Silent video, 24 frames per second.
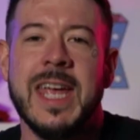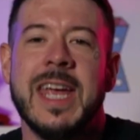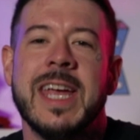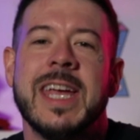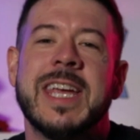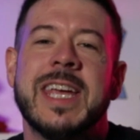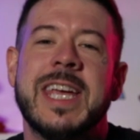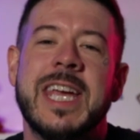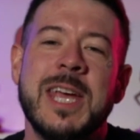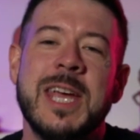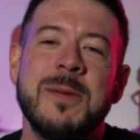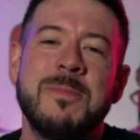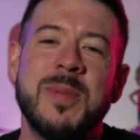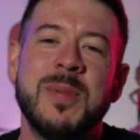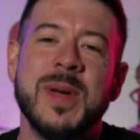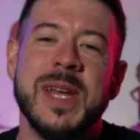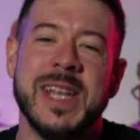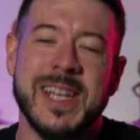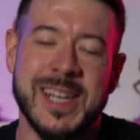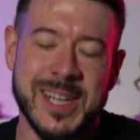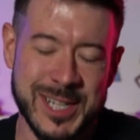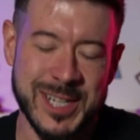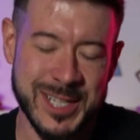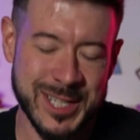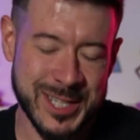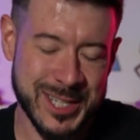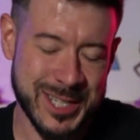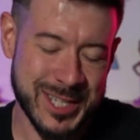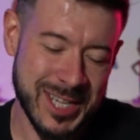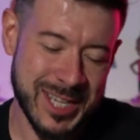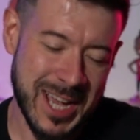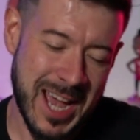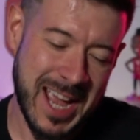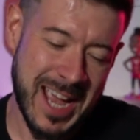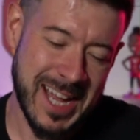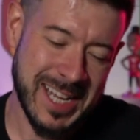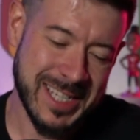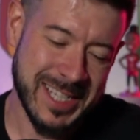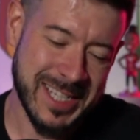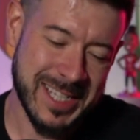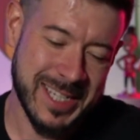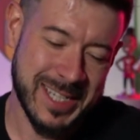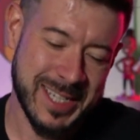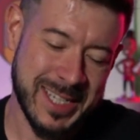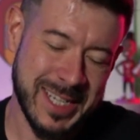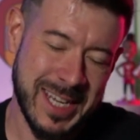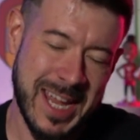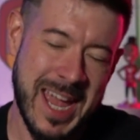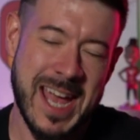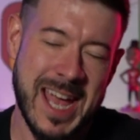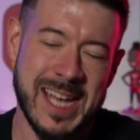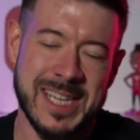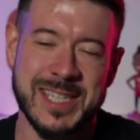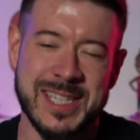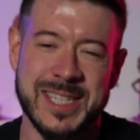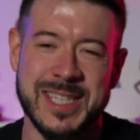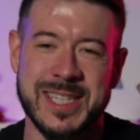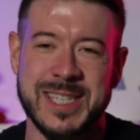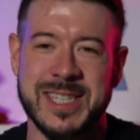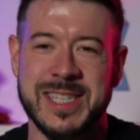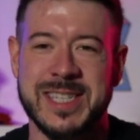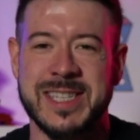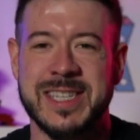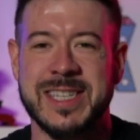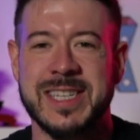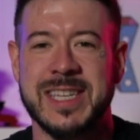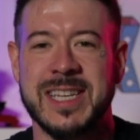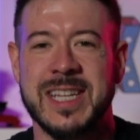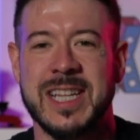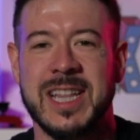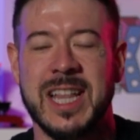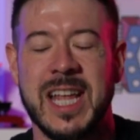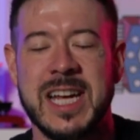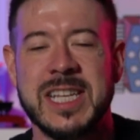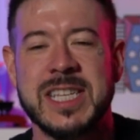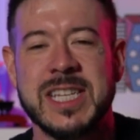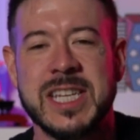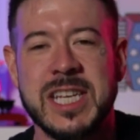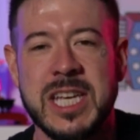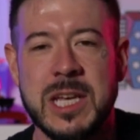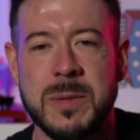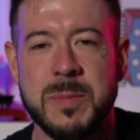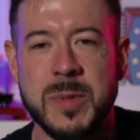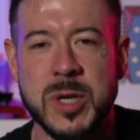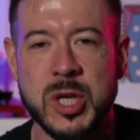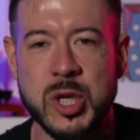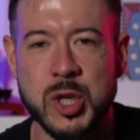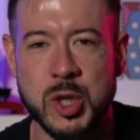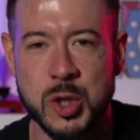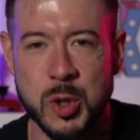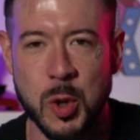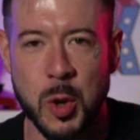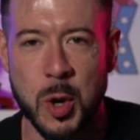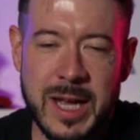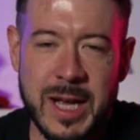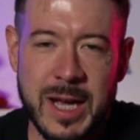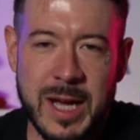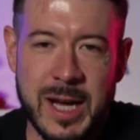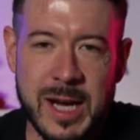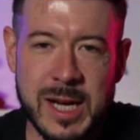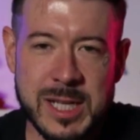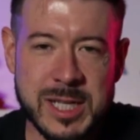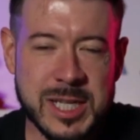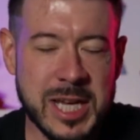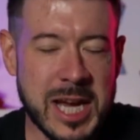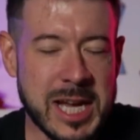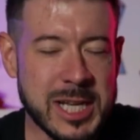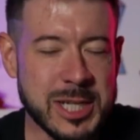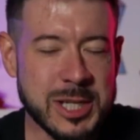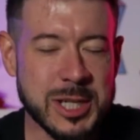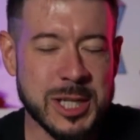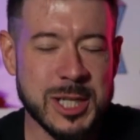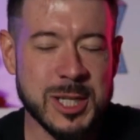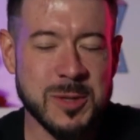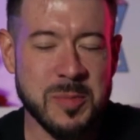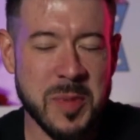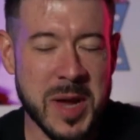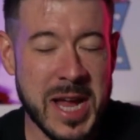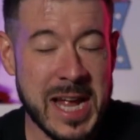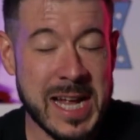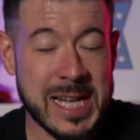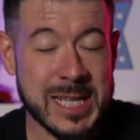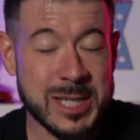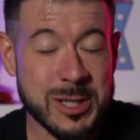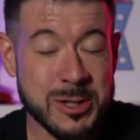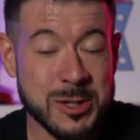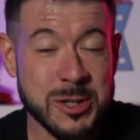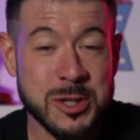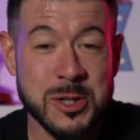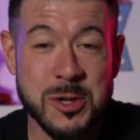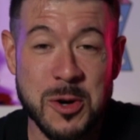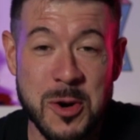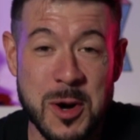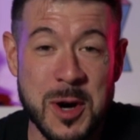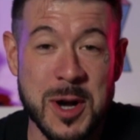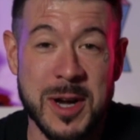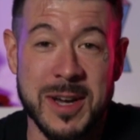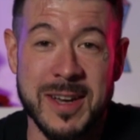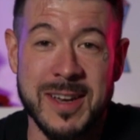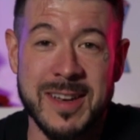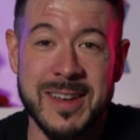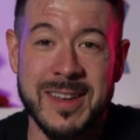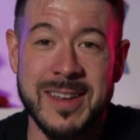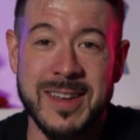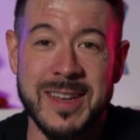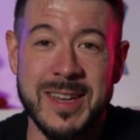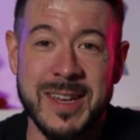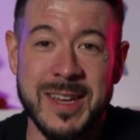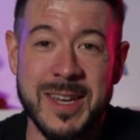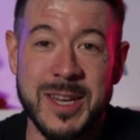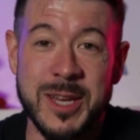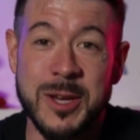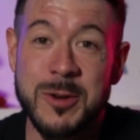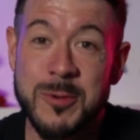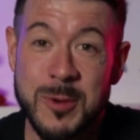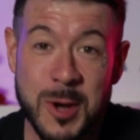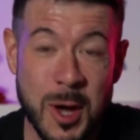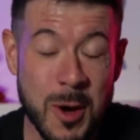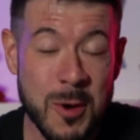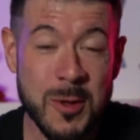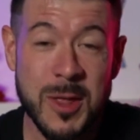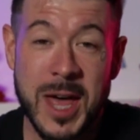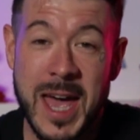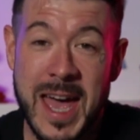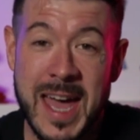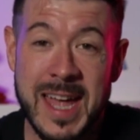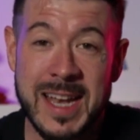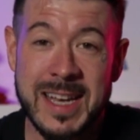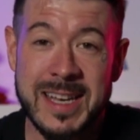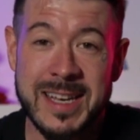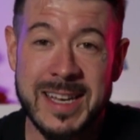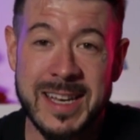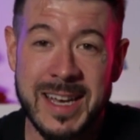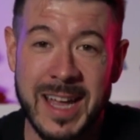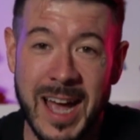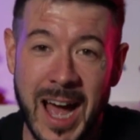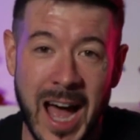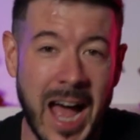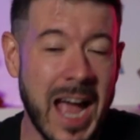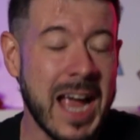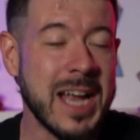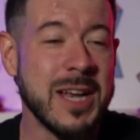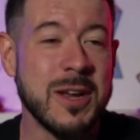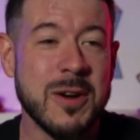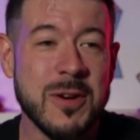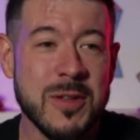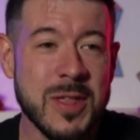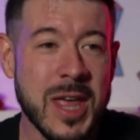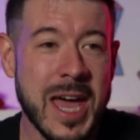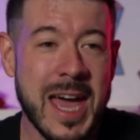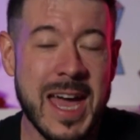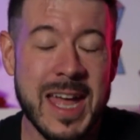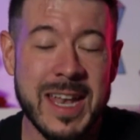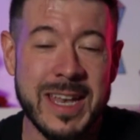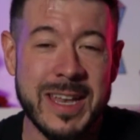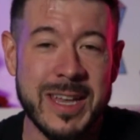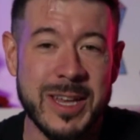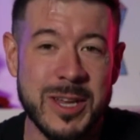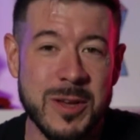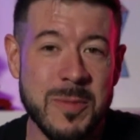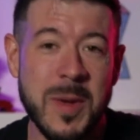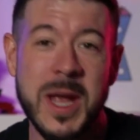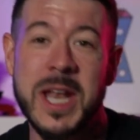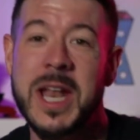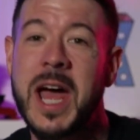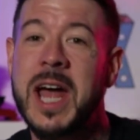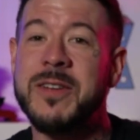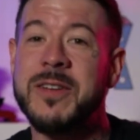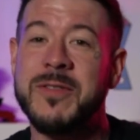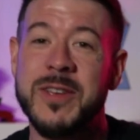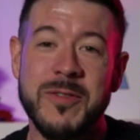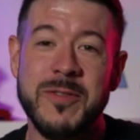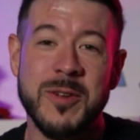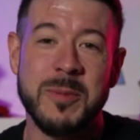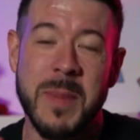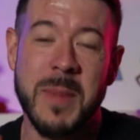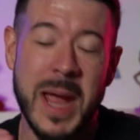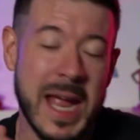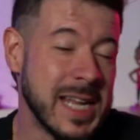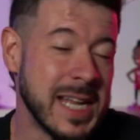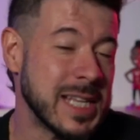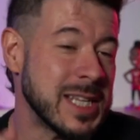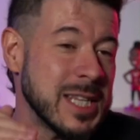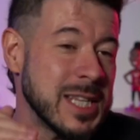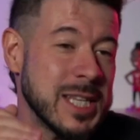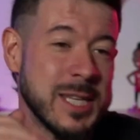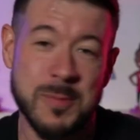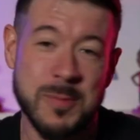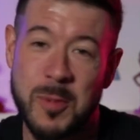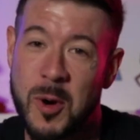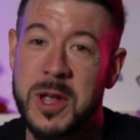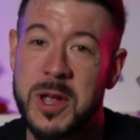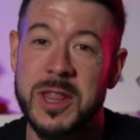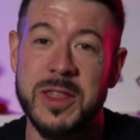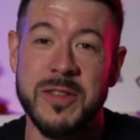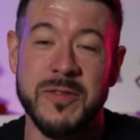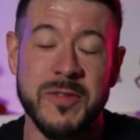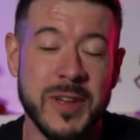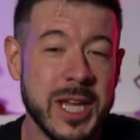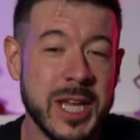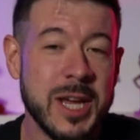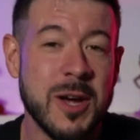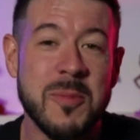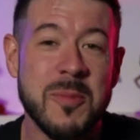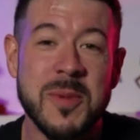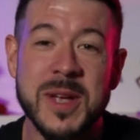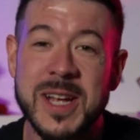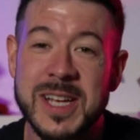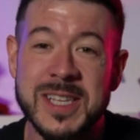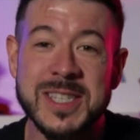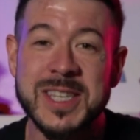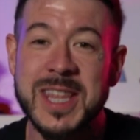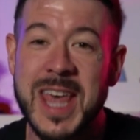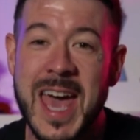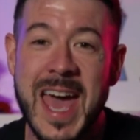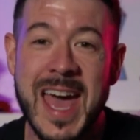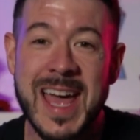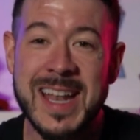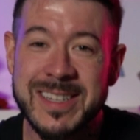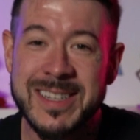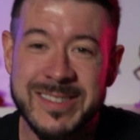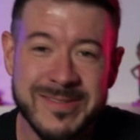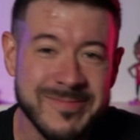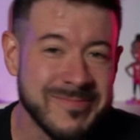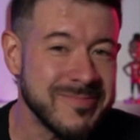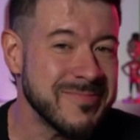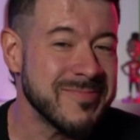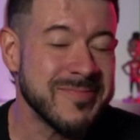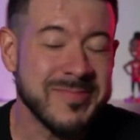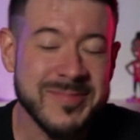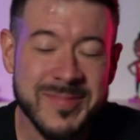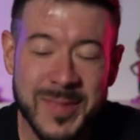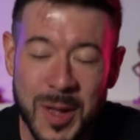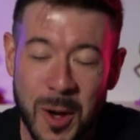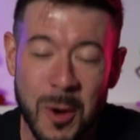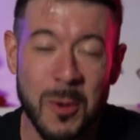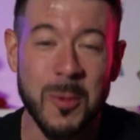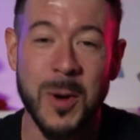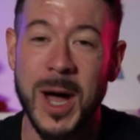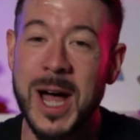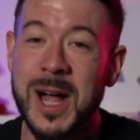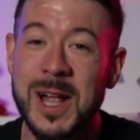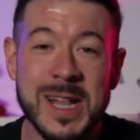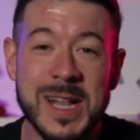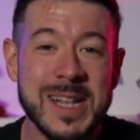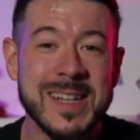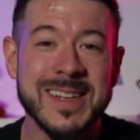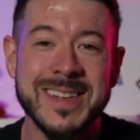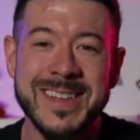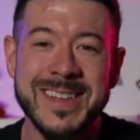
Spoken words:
Keep it concise, yes. Let's keep it short. Attention spans are short. You know that, I know that. You may not have even made it to this point in the video because of that. Oh well.